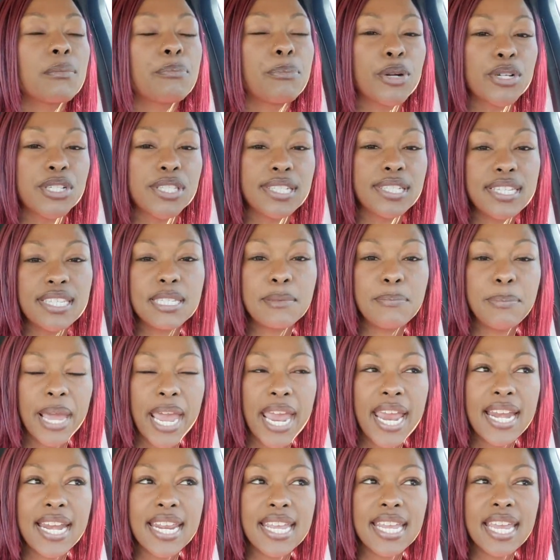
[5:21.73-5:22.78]

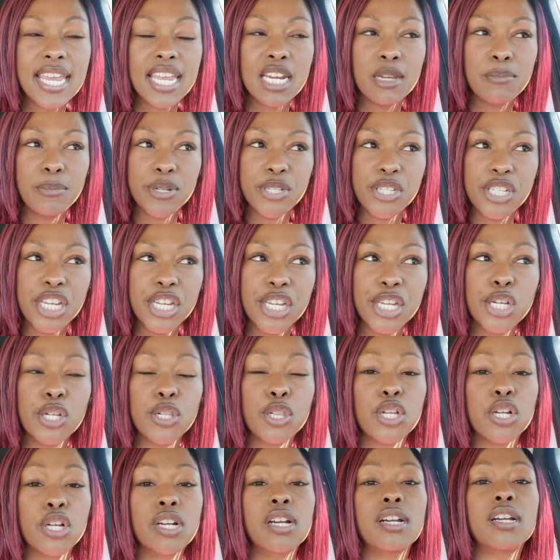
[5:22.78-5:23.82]
participating in a
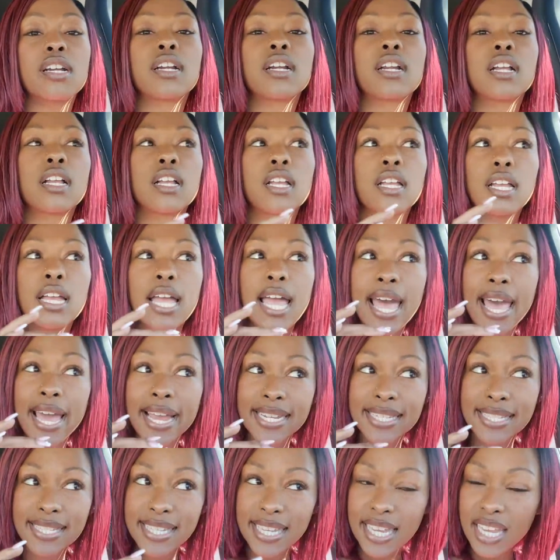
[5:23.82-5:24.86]
particular
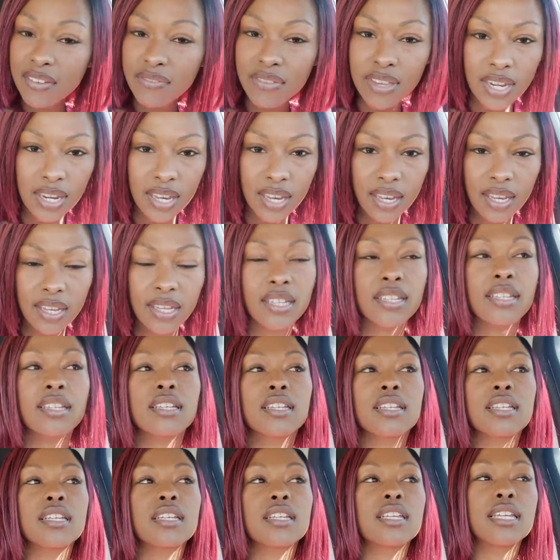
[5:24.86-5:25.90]
activity
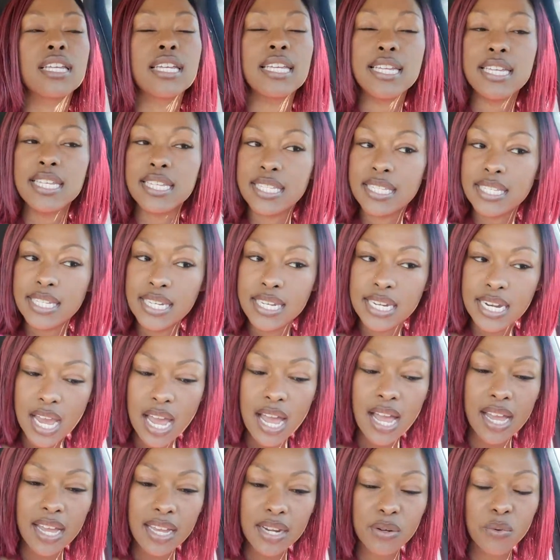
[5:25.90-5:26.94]
is
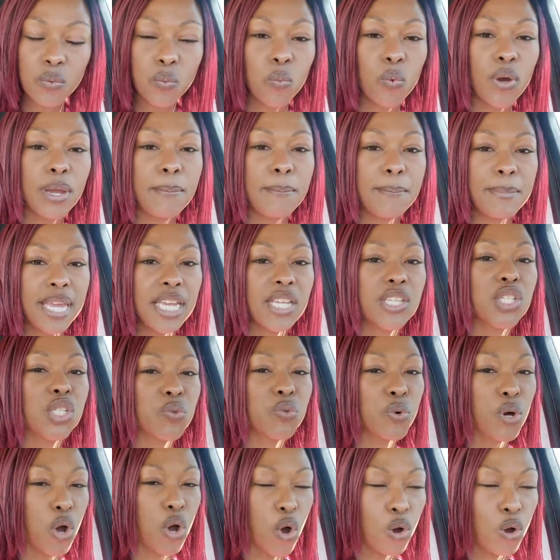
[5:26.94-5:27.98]
not what makes
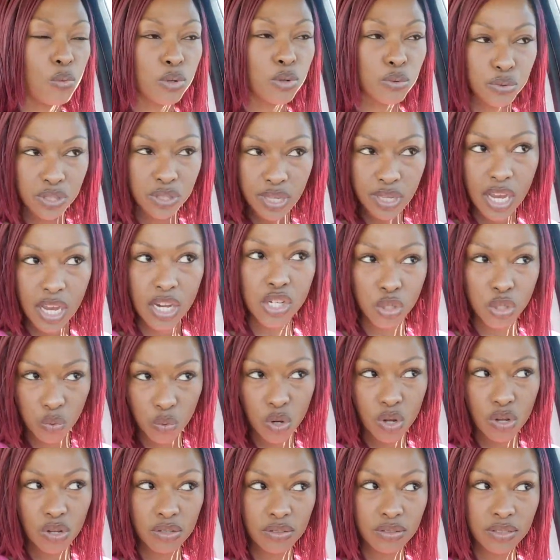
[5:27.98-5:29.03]
you a
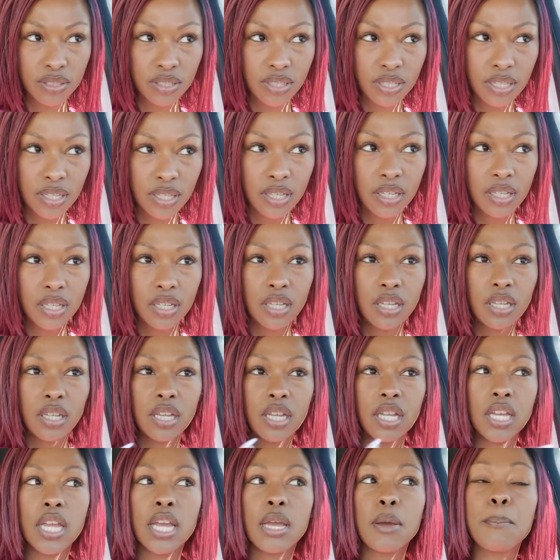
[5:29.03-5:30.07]
homosexual.
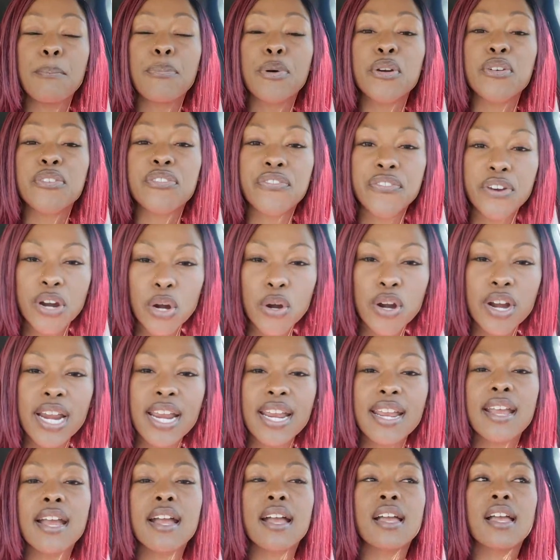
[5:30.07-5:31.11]

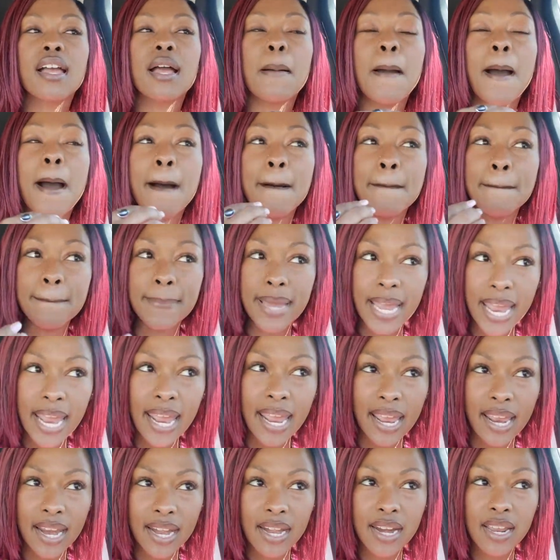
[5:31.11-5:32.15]
Preferring a
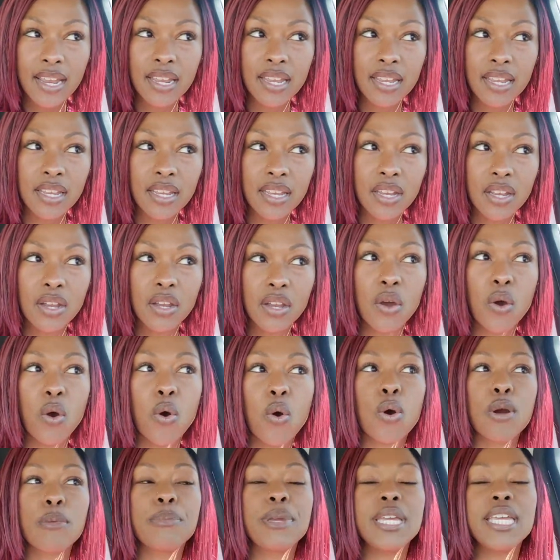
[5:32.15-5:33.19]
man
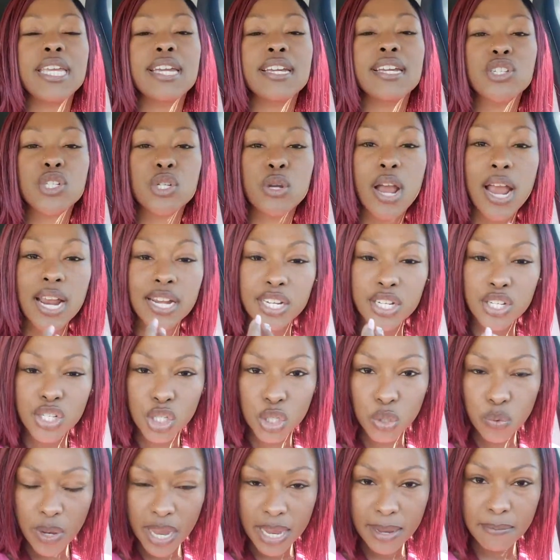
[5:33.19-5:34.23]
or being attracted
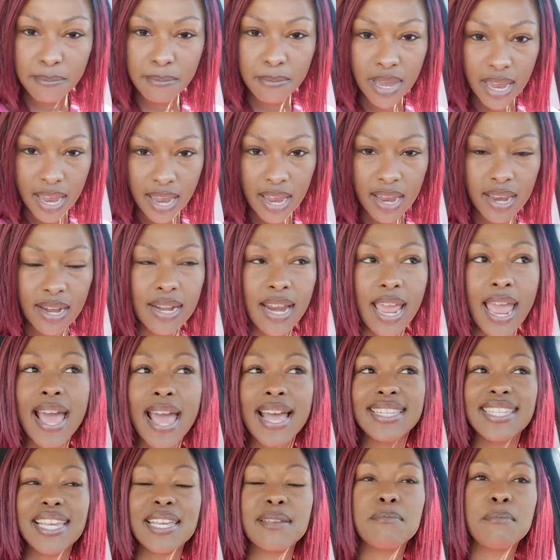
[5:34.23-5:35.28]
to a man
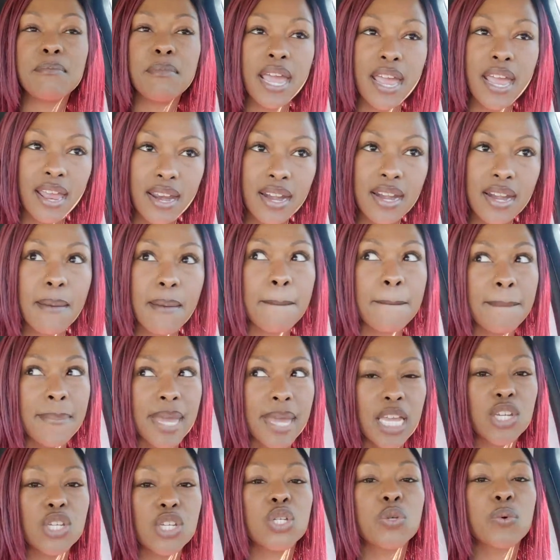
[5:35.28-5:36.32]
as a man
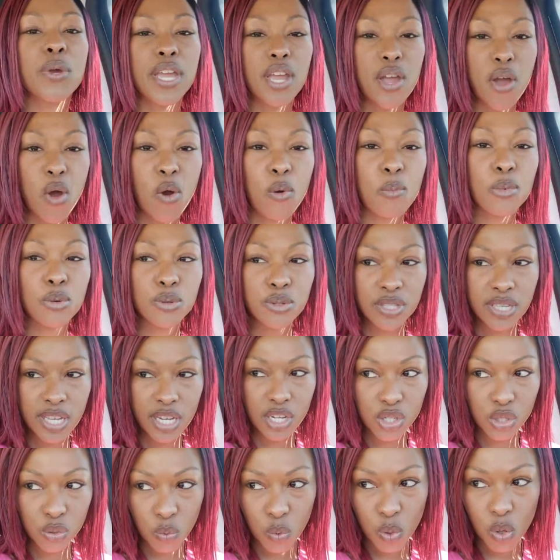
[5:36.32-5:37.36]
makes you a
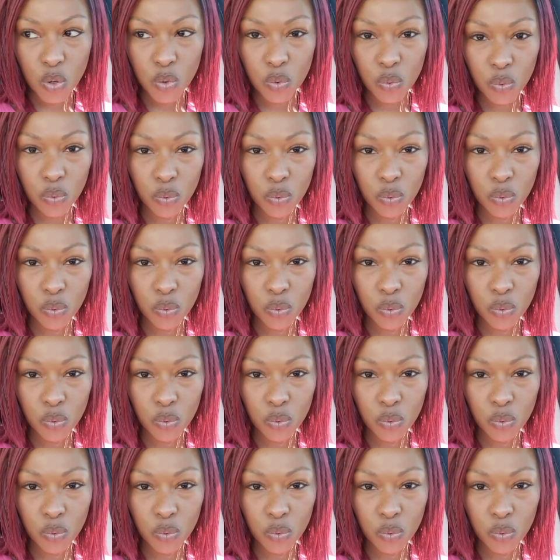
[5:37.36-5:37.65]
homosexual.